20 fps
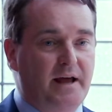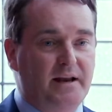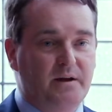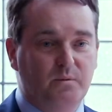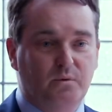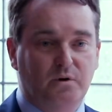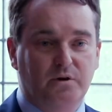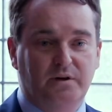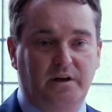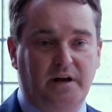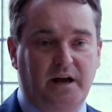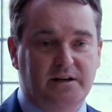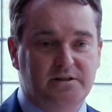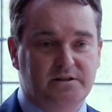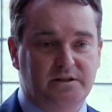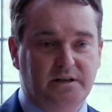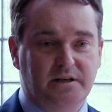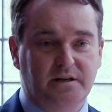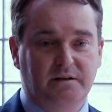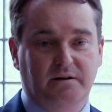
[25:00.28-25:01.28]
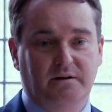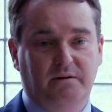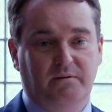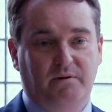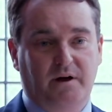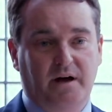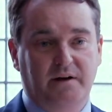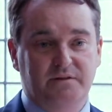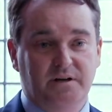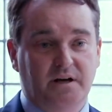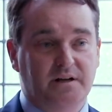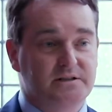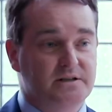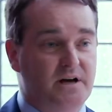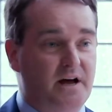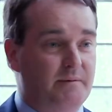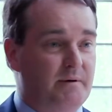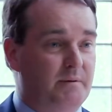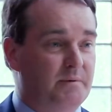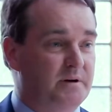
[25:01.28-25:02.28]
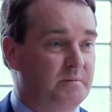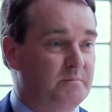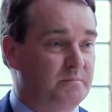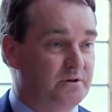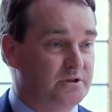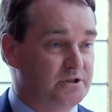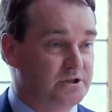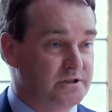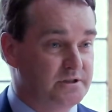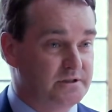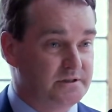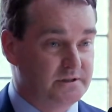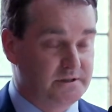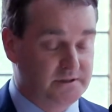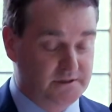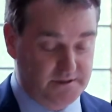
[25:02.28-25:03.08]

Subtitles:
any one that actually arrived on time and within budget.